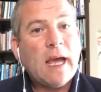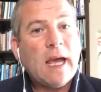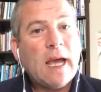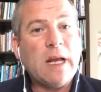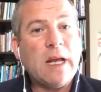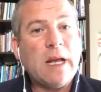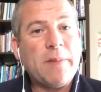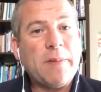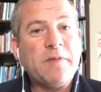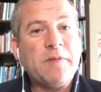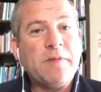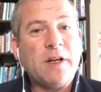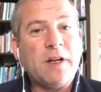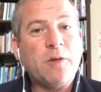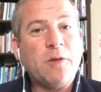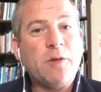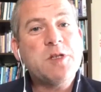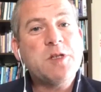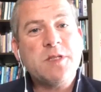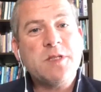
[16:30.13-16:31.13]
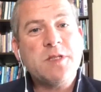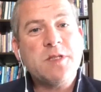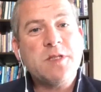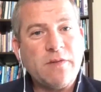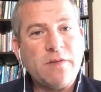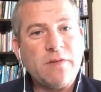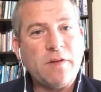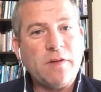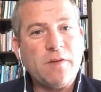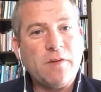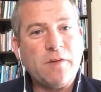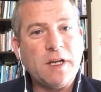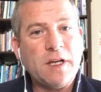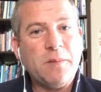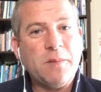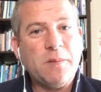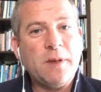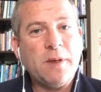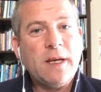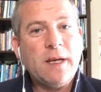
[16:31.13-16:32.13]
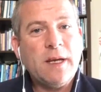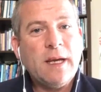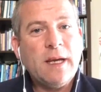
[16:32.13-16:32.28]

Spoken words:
to do a lap of honour, which was a different vibe.